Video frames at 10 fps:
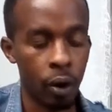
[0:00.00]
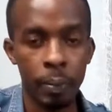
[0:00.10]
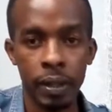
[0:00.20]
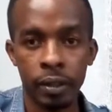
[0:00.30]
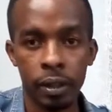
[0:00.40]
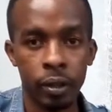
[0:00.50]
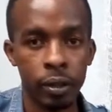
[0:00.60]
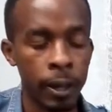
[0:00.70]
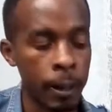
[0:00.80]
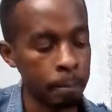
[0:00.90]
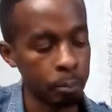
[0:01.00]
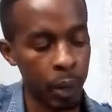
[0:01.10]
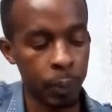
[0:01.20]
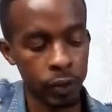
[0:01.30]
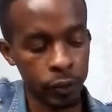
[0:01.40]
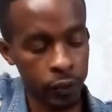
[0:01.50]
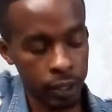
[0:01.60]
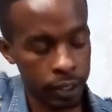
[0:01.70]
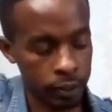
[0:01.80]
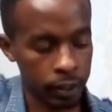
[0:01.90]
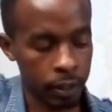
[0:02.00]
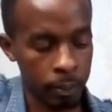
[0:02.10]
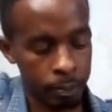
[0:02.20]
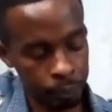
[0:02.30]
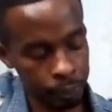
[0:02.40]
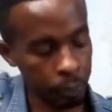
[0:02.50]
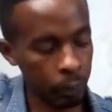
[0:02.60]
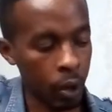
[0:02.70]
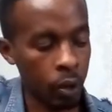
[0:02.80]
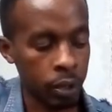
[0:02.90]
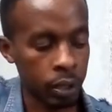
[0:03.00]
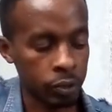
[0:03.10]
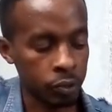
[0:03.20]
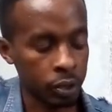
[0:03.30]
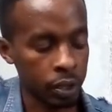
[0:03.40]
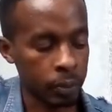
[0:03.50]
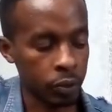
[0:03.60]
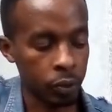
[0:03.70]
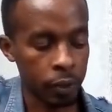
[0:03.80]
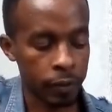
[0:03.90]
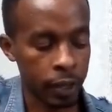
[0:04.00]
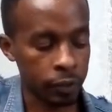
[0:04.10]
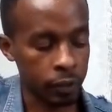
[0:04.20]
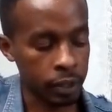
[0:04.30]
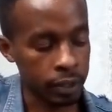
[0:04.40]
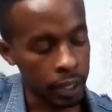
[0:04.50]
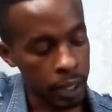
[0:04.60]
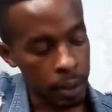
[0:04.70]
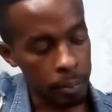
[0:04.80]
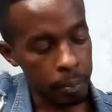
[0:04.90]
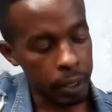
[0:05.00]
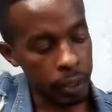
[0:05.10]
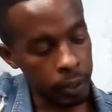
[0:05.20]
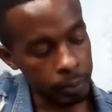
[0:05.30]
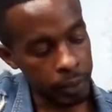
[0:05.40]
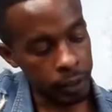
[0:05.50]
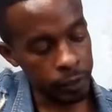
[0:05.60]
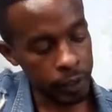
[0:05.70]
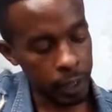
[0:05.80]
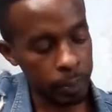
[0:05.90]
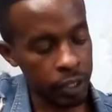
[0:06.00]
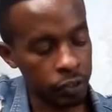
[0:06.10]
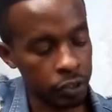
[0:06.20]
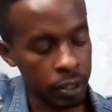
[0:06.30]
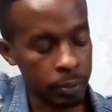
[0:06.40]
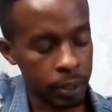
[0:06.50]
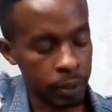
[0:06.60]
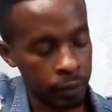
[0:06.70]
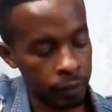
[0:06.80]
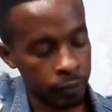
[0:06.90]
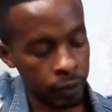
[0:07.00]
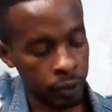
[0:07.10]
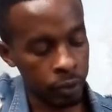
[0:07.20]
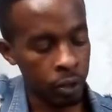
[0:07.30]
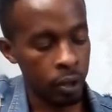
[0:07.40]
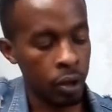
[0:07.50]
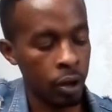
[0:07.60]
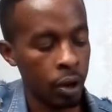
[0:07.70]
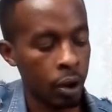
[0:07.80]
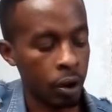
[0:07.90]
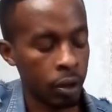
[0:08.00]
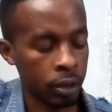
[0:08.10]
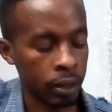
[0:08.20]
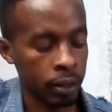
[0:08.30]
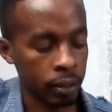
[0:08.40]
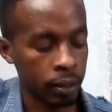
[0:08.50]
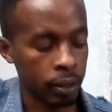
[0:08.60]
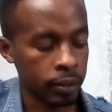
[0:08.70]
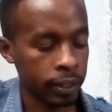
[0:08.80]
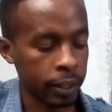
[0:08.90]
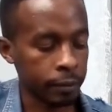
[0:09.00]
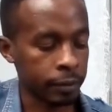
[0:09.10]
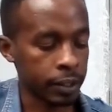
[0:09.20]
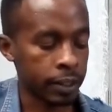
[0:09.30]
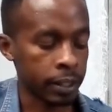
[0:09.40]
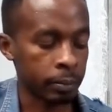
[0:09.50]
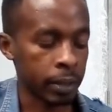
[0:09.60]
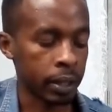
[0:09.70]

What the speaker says: C chord. My pointer finger is on string number 2 on the first fret, middle finger playing string number 4 on the second fret, and my